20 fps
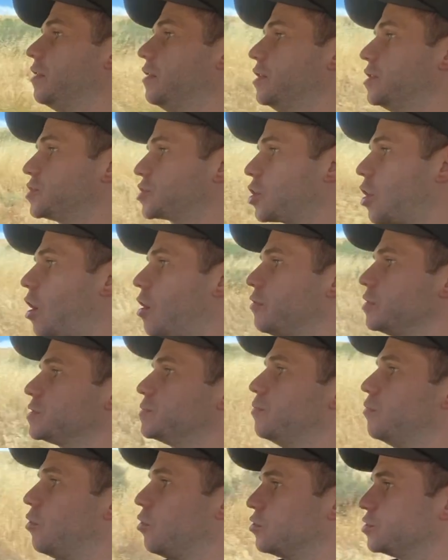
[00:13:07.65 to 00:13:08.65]
This car was
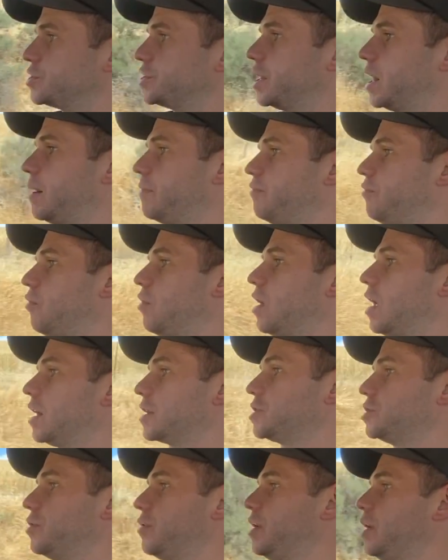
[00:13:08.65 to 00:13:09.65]
more set up for
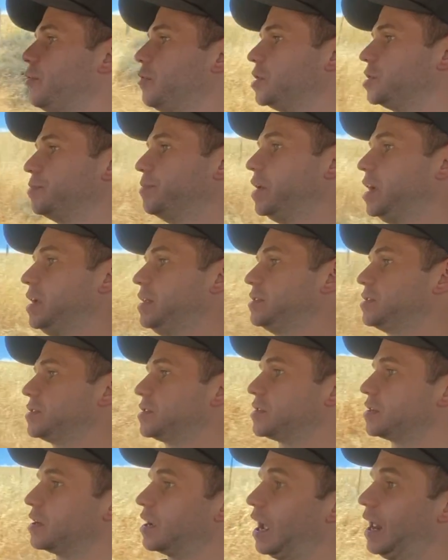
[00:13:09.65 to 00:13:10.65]
luxury, which
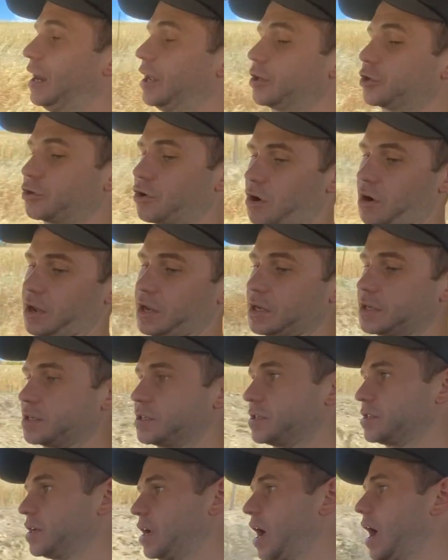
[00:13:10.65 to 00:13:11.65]
means
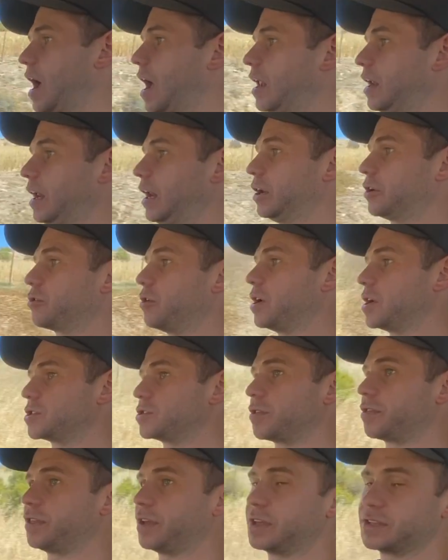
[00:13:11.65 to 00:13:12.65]
electronics. And electronics
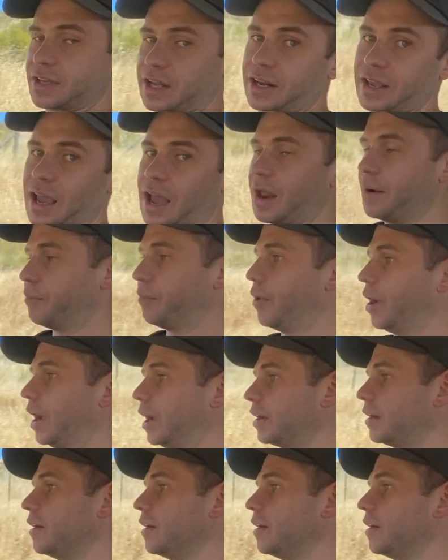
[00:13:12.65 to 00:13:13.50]
are things that can break.